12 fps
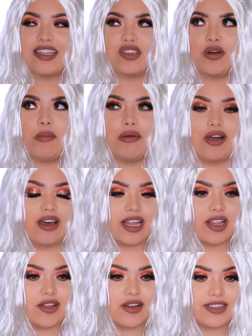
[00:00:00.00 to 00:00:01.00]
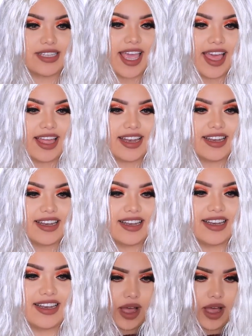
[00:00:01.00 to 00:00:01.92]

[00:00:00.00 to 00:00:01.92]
It's so blonde, I look tan. Yeah.